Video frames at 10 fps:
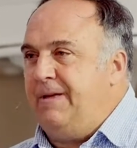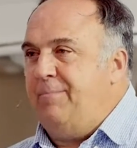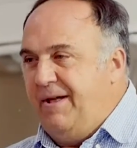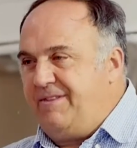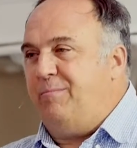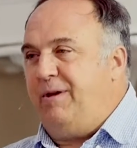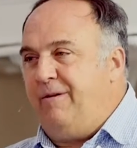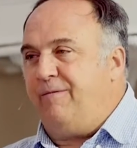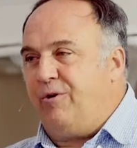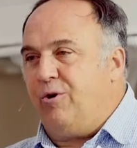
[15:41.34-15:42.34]
meant to be
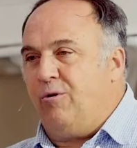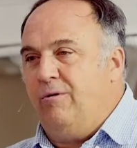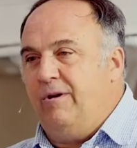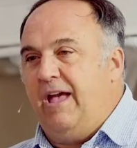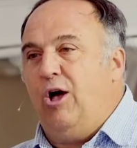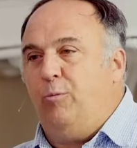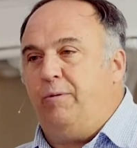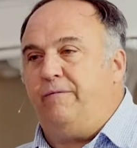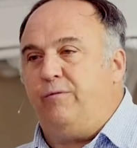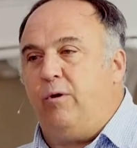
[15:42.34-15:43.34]
for your help
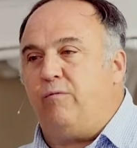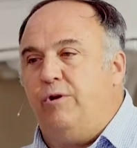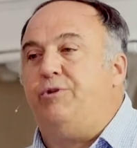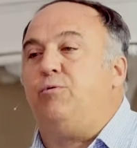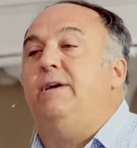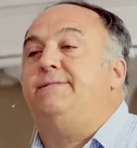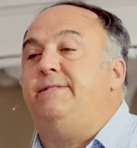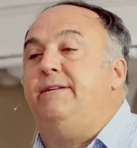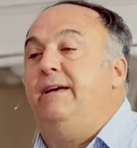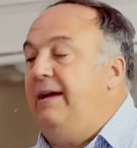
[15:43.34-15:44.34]
if you're ever interested.